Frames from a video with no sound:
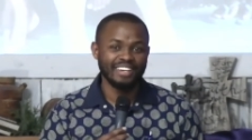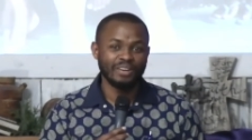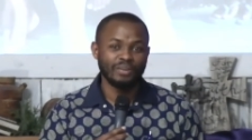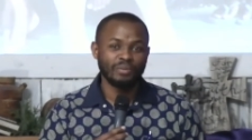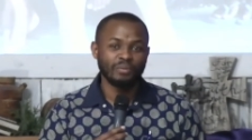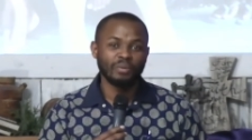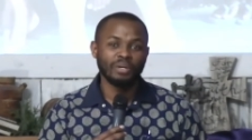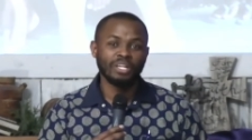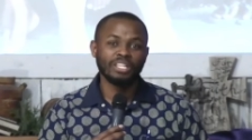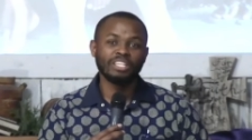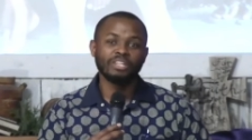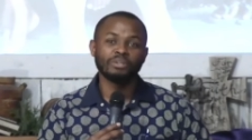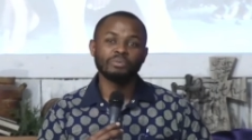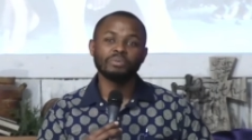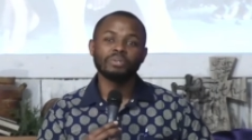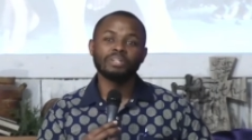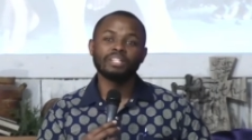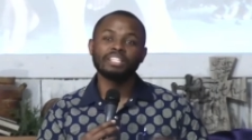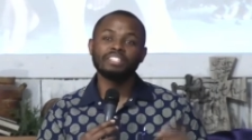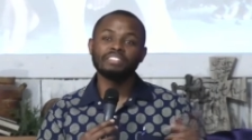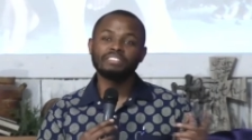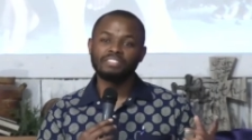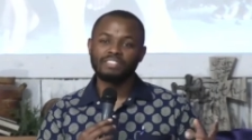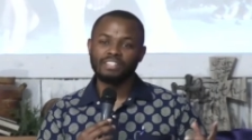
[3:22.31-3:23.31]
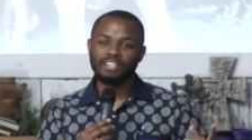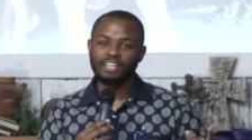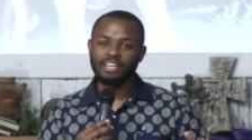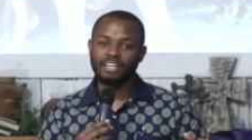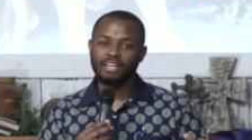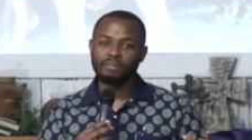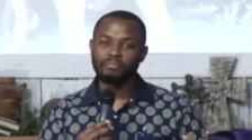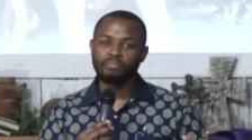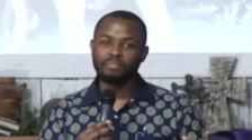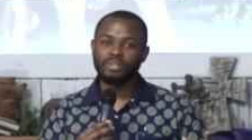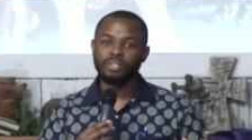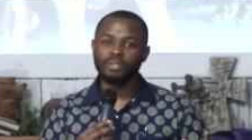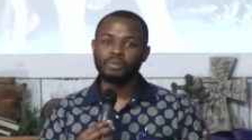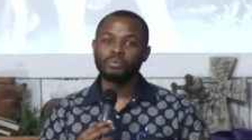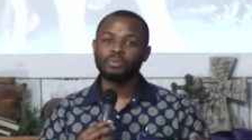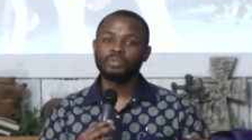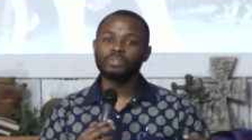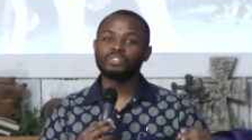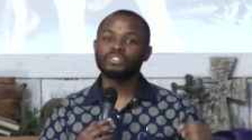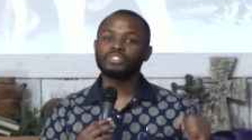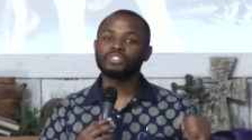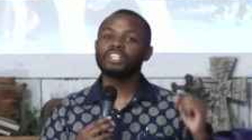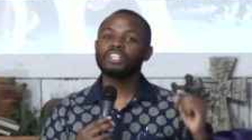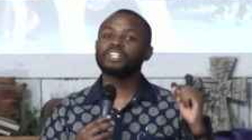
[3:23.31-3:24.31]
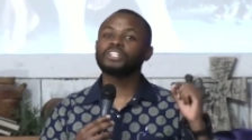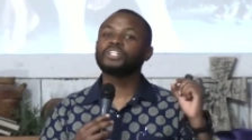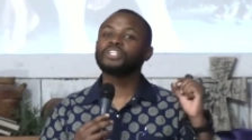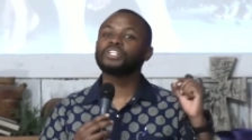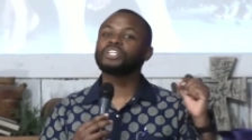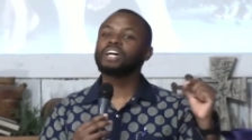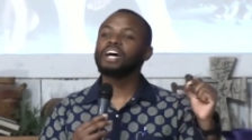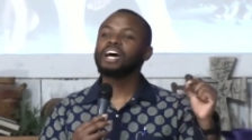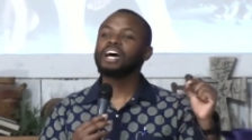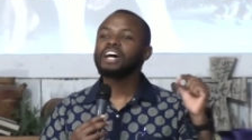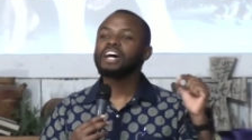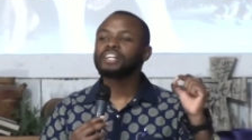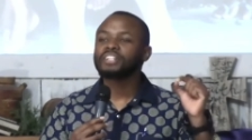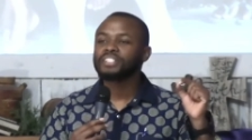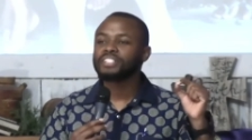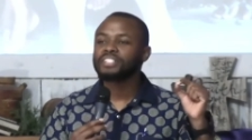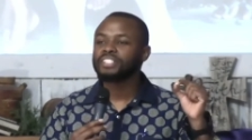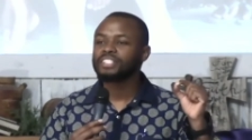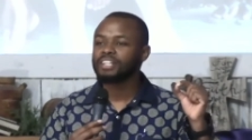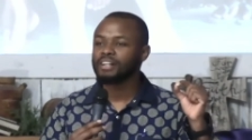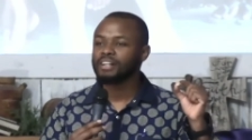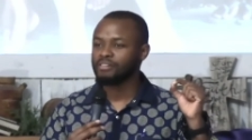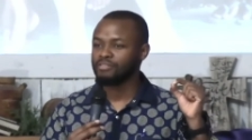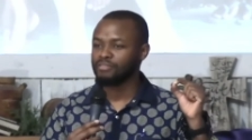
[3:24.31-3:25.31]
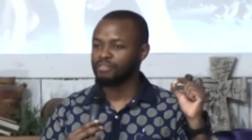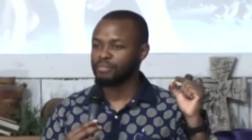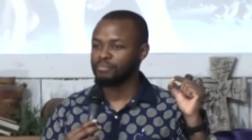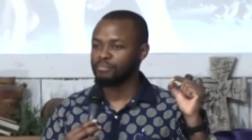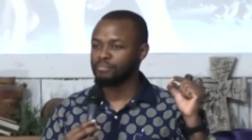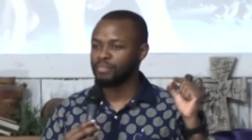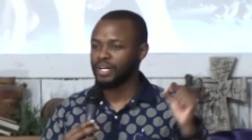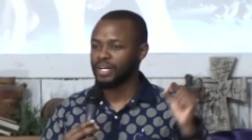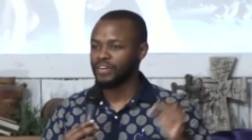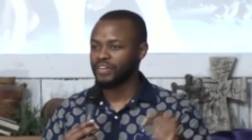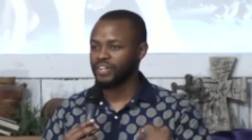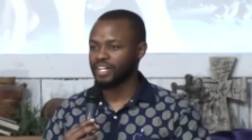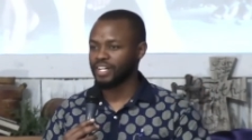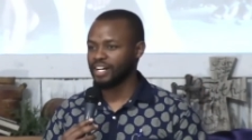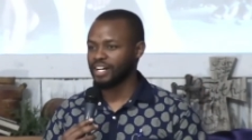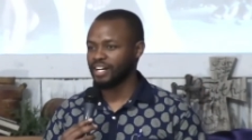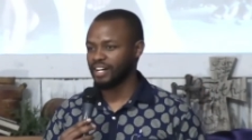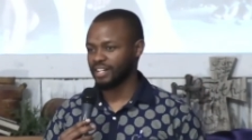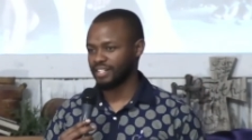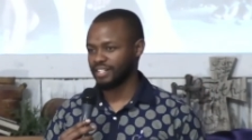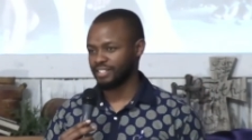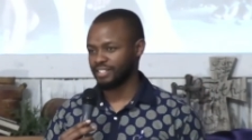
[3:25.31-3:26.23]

When they released him, it was the Church of America